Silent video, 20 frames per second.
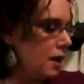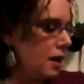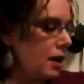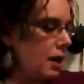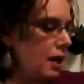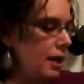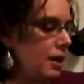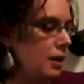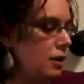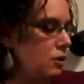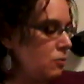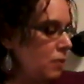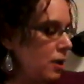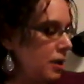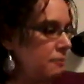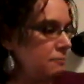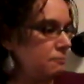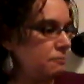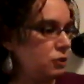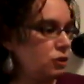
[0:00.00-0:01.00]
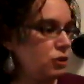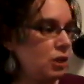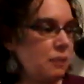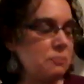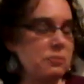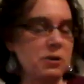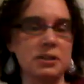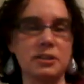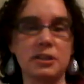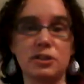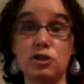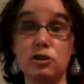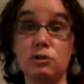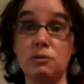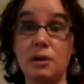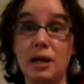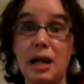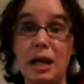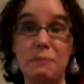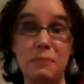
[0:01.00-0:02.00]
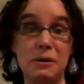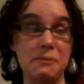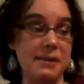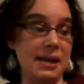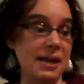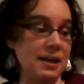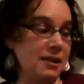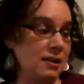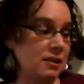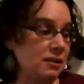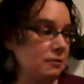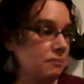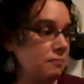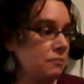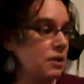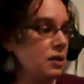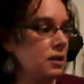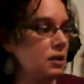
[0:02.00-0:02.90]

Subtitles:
Anyway, so that brings us to Happy Mail.